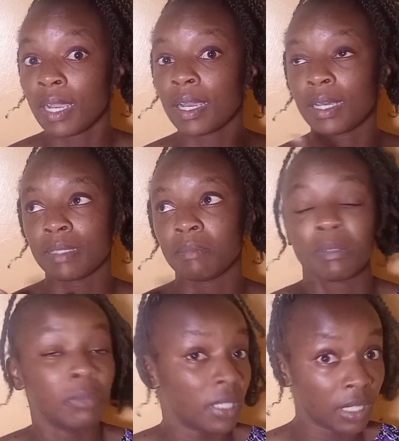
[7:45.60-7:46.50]
can
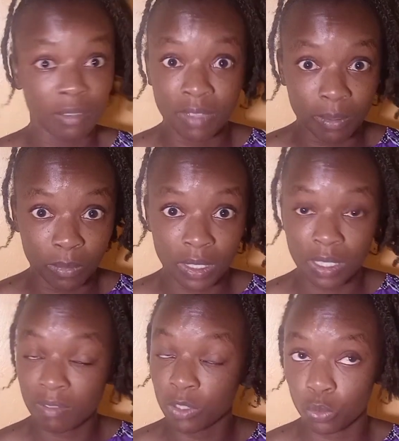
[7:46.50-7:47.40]
maybe
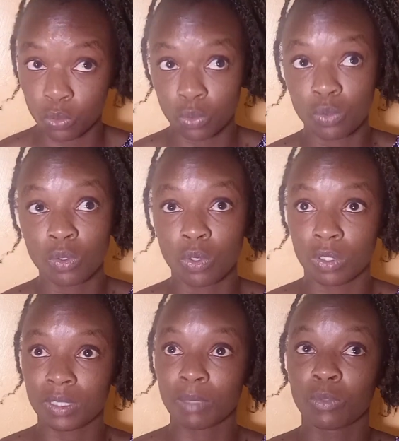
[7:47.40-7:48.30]
give it to you, or
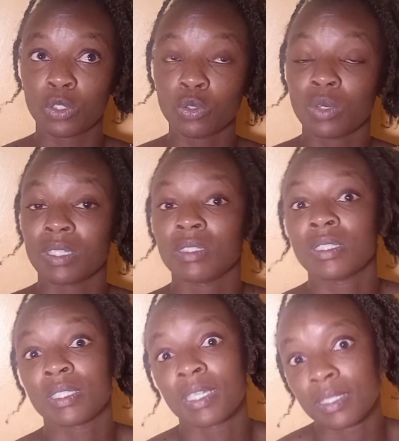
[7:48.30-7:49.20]
somebody who can
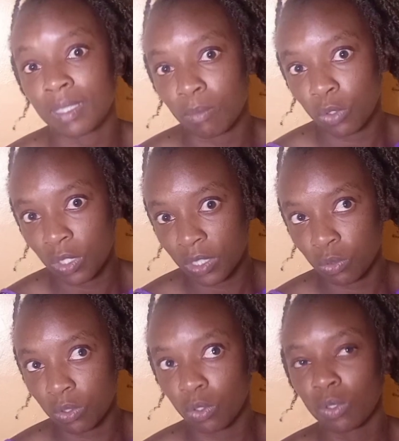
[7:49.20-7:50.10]
share some knowledge
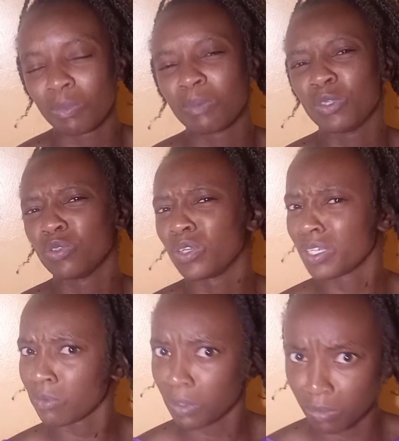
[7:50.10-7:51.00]
with you, or maybe you're
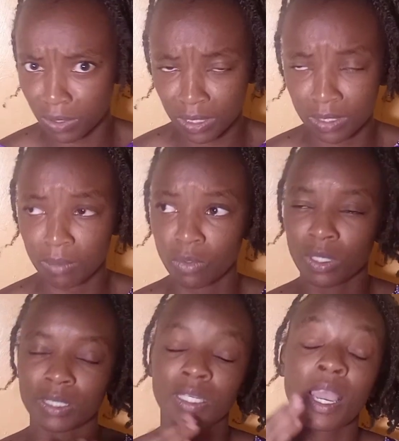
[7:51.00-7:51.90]
equipped with the same
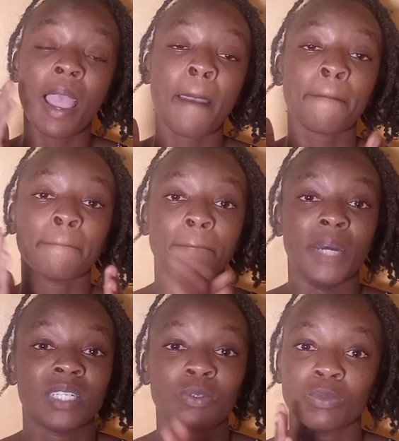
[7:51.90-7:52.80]
knowledge.
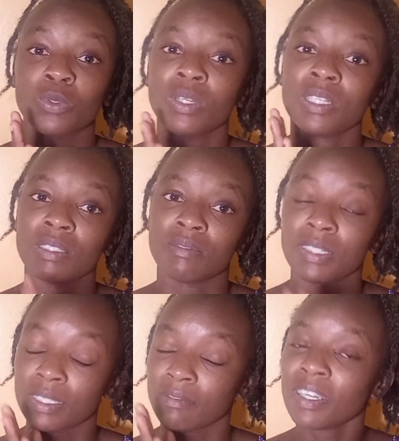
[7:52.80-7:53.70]
But homeschooling is
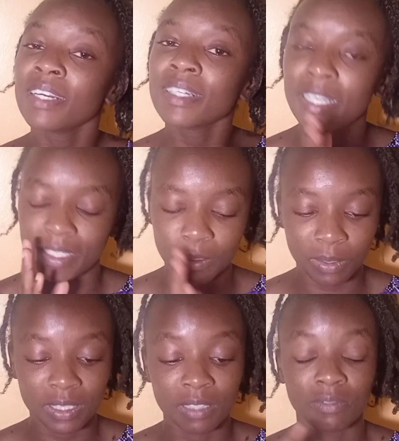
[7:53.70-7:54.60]
very, very
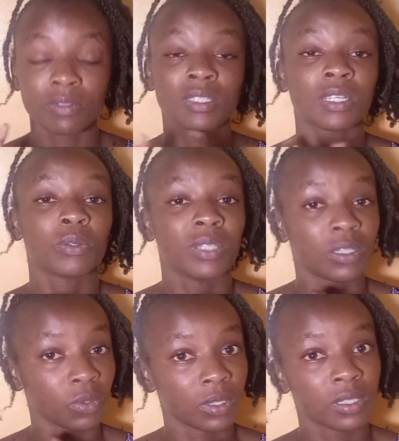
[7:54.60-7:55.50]
expensive, starting with
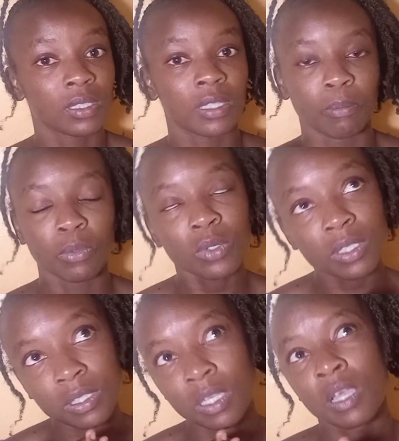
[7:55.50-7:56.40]
the toys, the
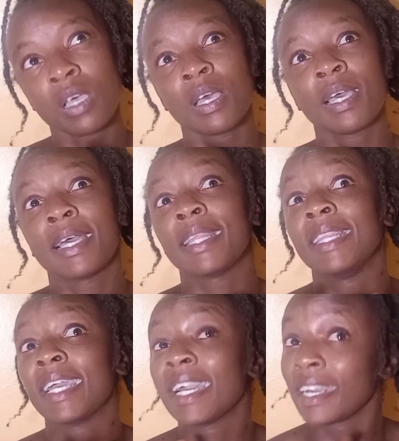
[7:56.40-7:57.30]
books,
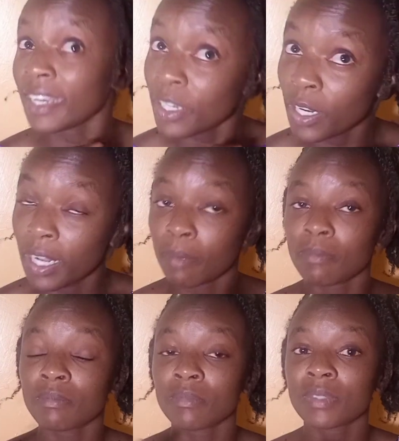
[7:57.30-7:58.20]
the curriculum,
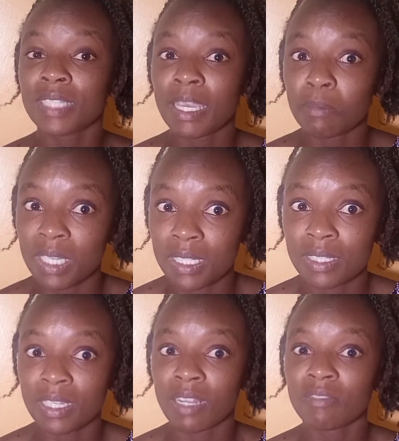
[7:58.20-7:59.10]
time
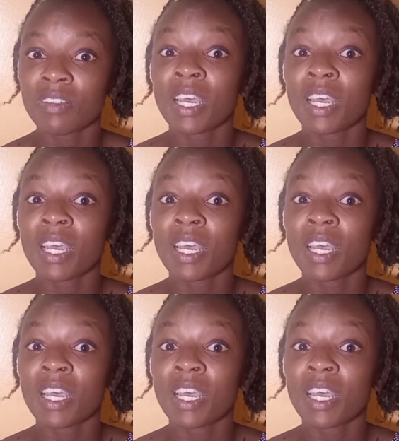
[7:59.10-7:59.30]
itself,